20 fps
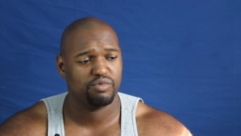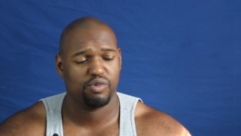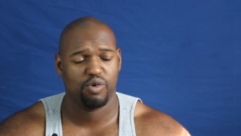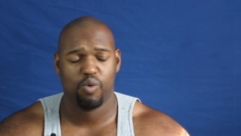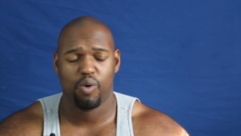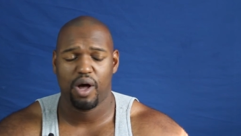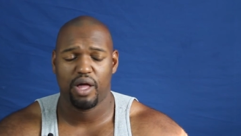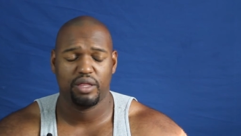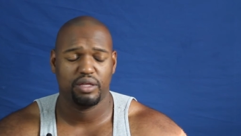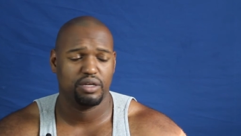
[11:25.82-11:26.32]

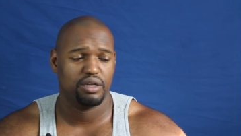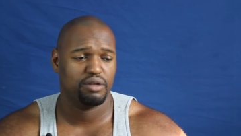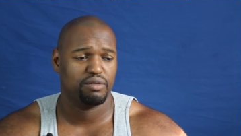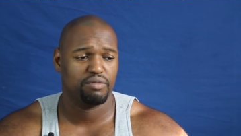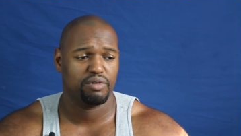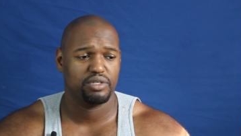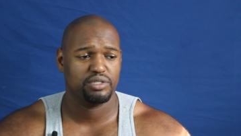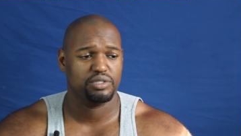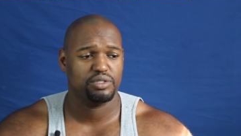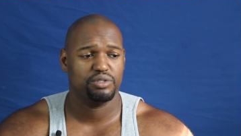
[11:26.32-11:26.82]
quality, the
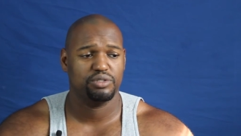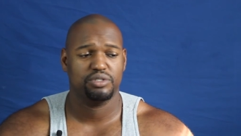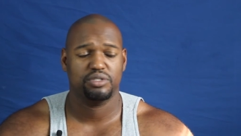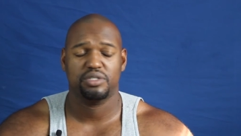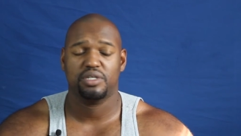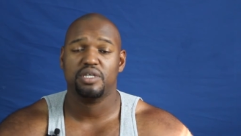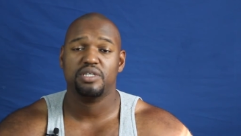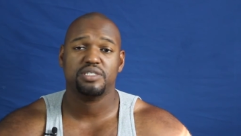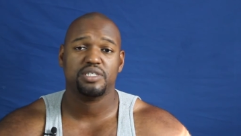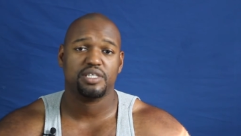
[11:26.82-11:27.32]
resolution,
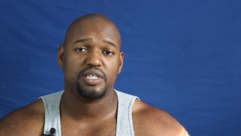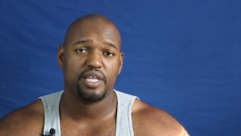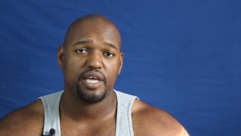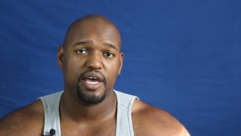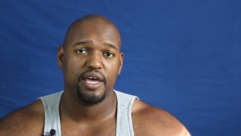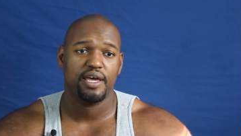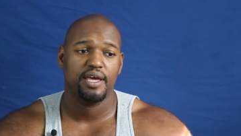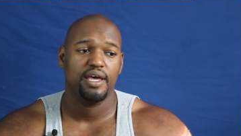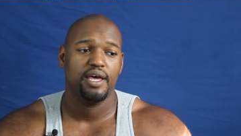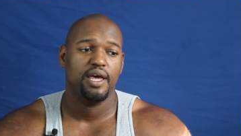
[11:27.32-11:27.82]
things like
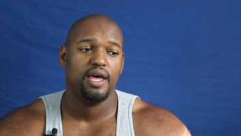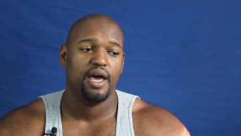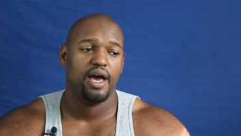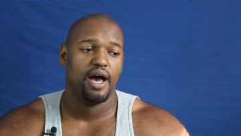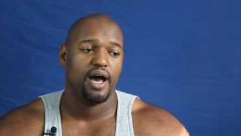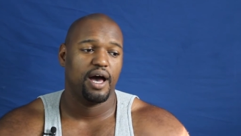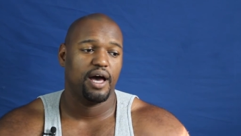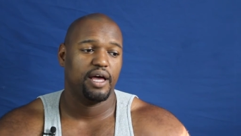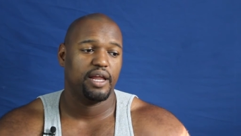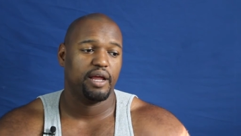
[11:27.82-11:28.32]
that.
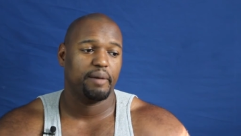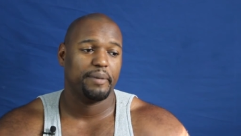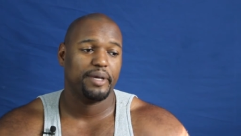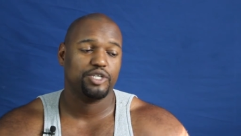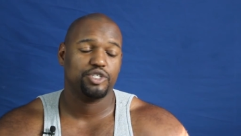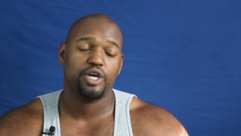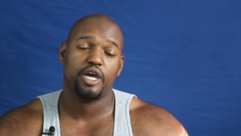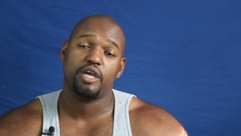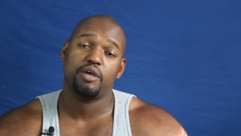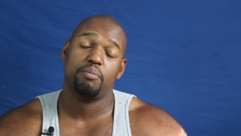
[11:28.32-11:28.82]
And I'll
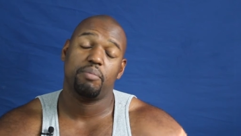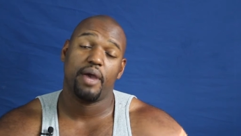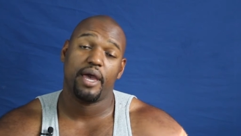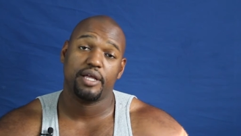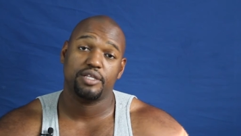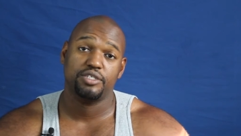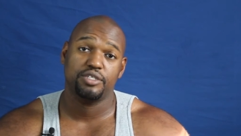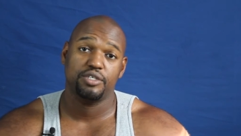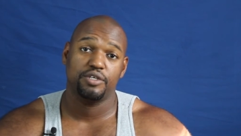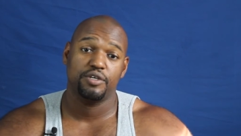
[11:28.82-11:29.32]
make sure I get
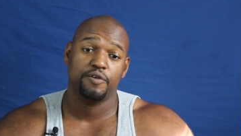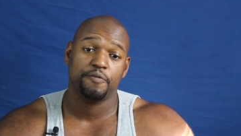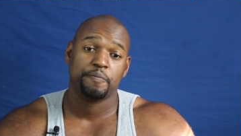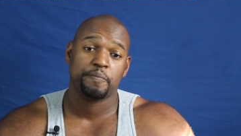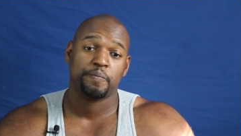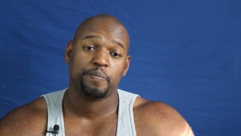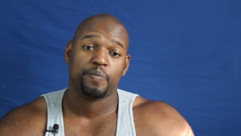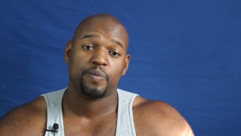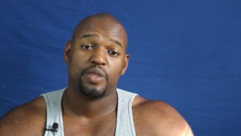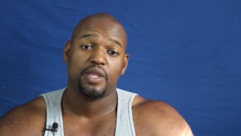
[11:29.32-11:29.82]
back to you.
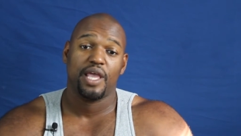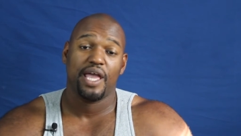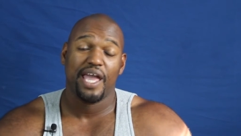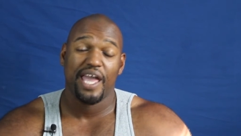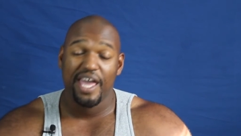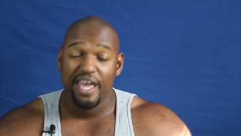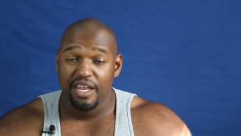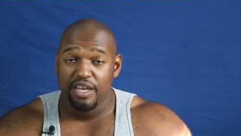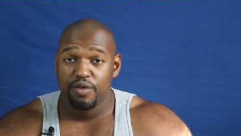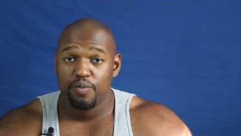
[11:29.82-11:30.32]

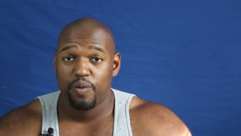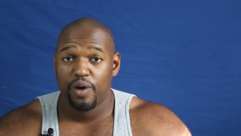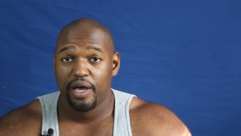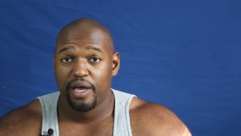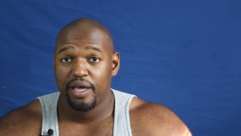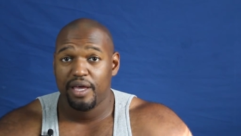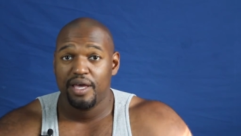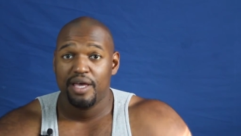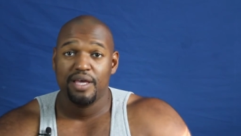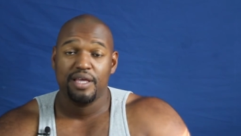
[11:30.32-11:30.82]

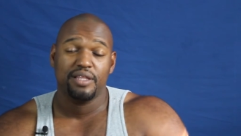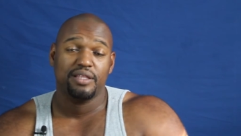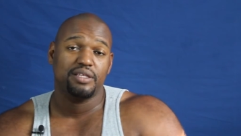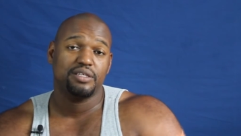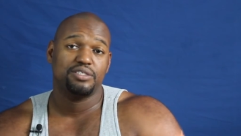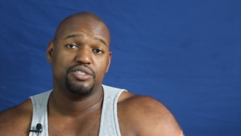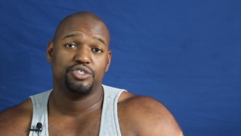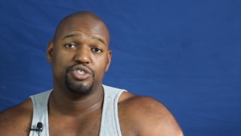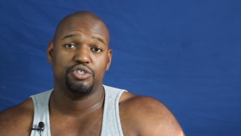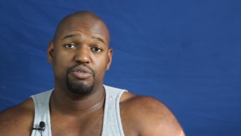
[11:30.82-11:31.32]
Anyway,
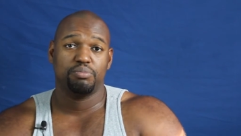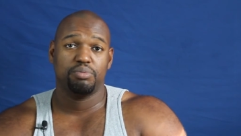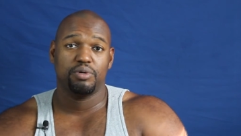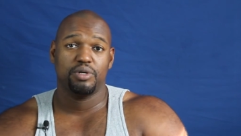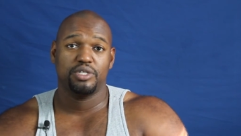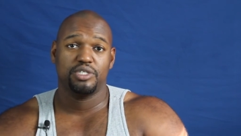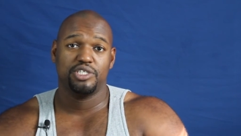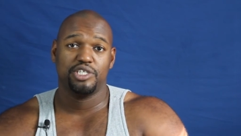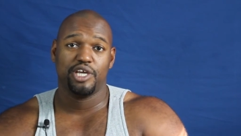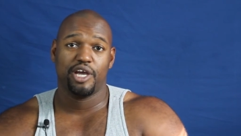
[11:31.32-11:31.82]
this is your
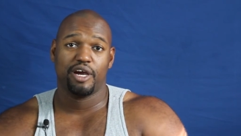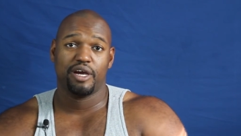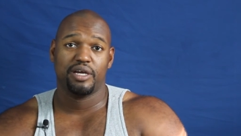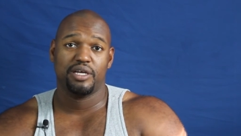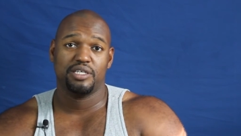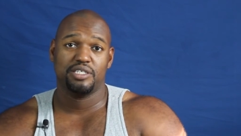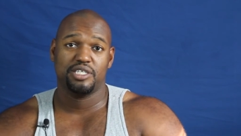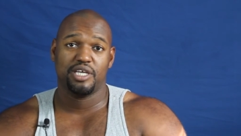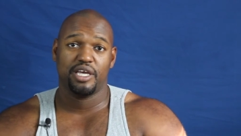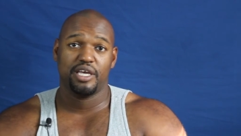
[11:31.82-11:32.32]
boy
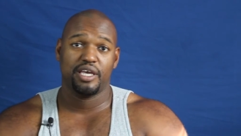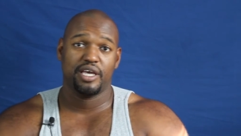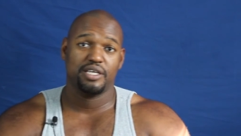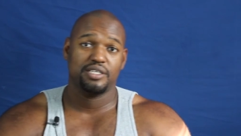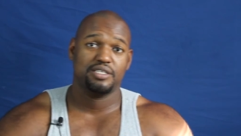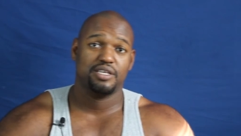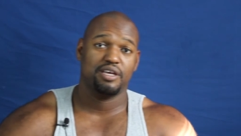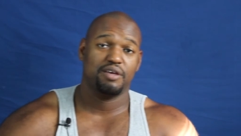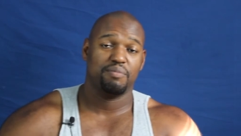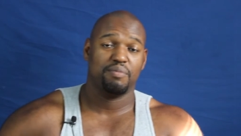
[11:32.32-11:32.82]

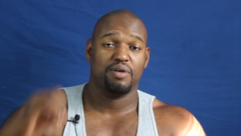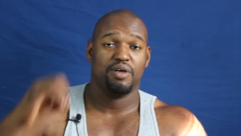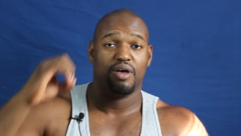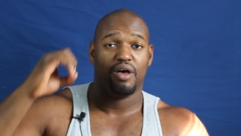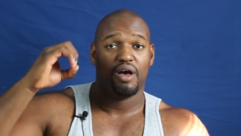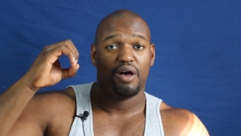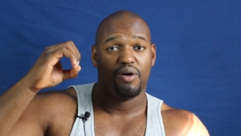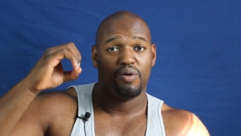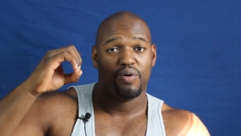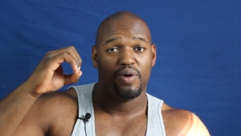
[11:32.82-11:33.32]
Gr8jasmo.
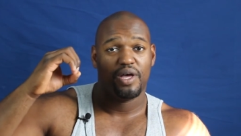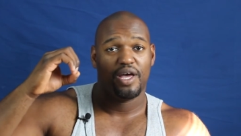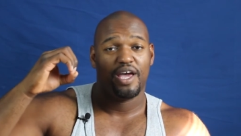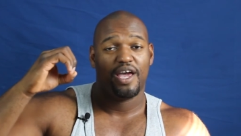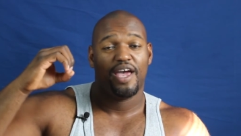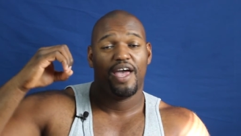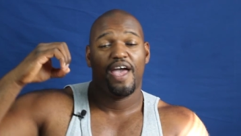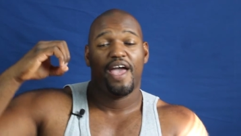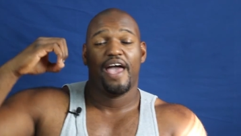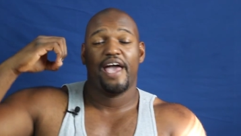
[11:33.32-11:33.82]
Oh,
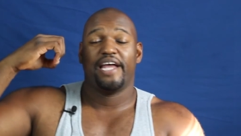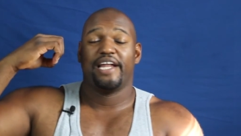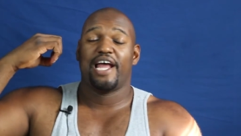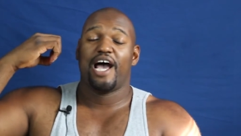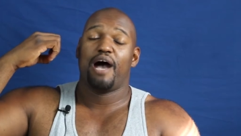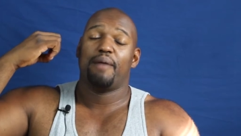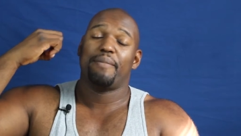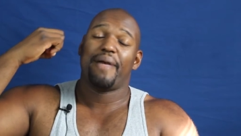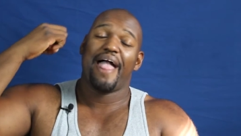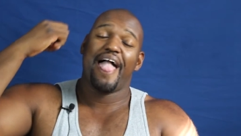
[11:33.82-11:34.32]
and I'm